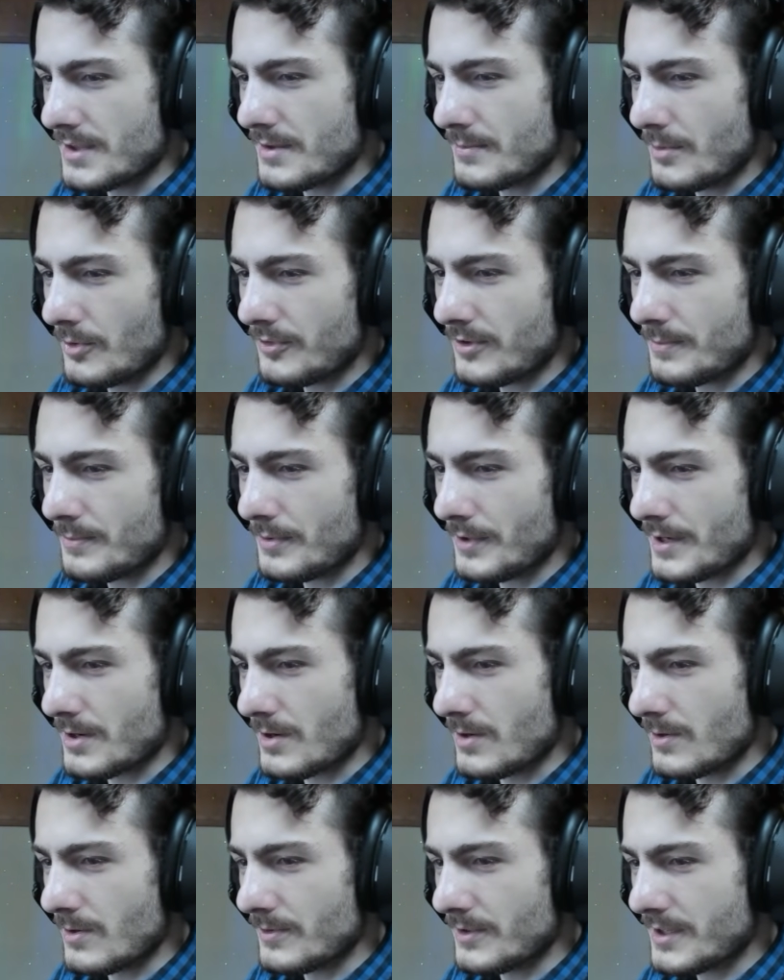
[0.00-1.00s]
the
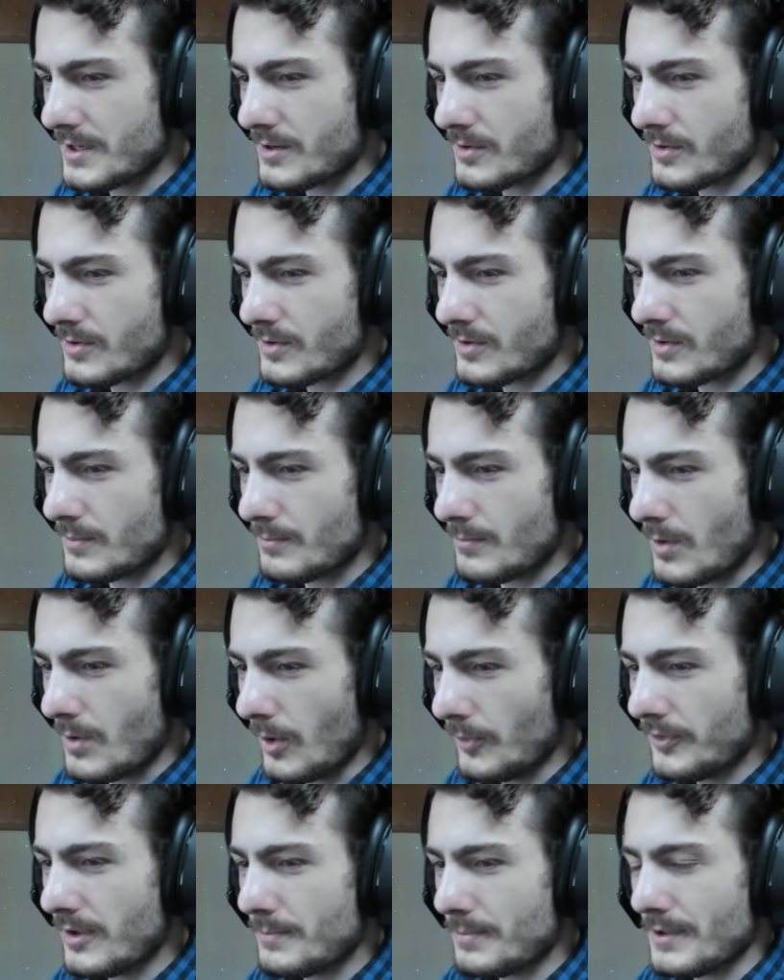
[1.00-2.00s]
multiplayer only
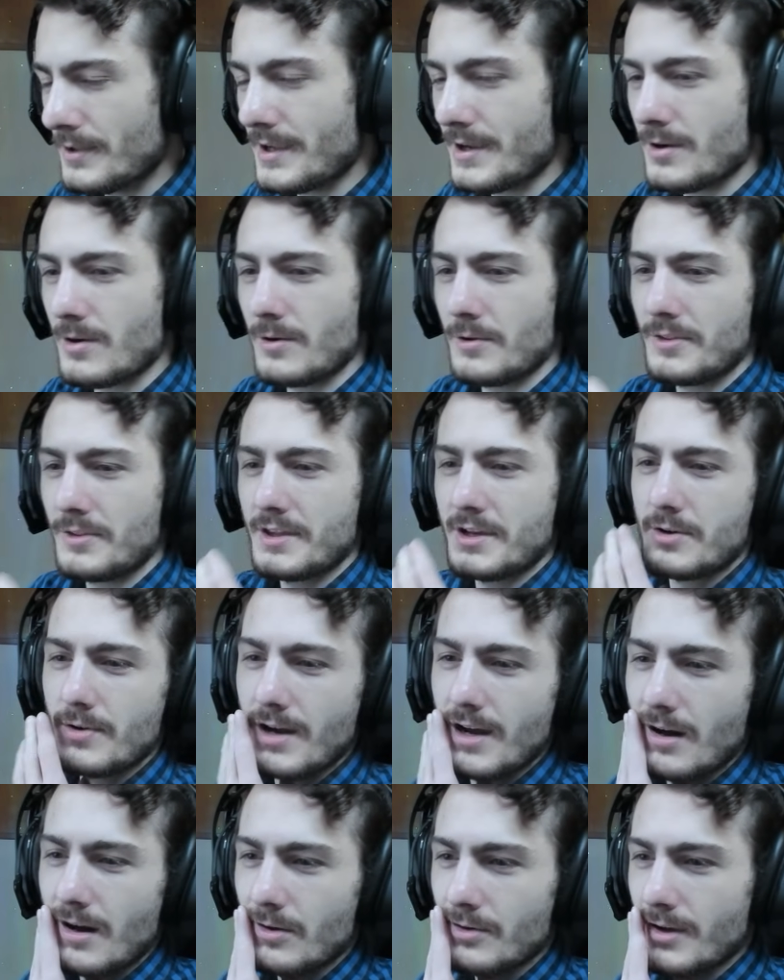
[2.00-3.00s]
multiplayer only
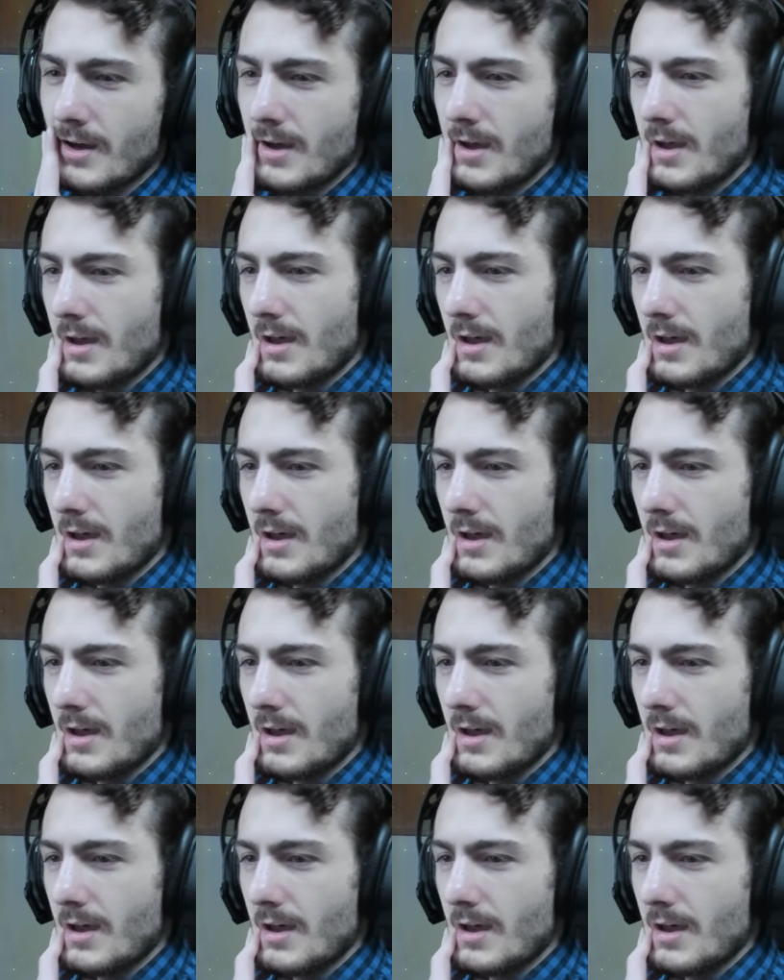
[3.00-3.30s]
crowd.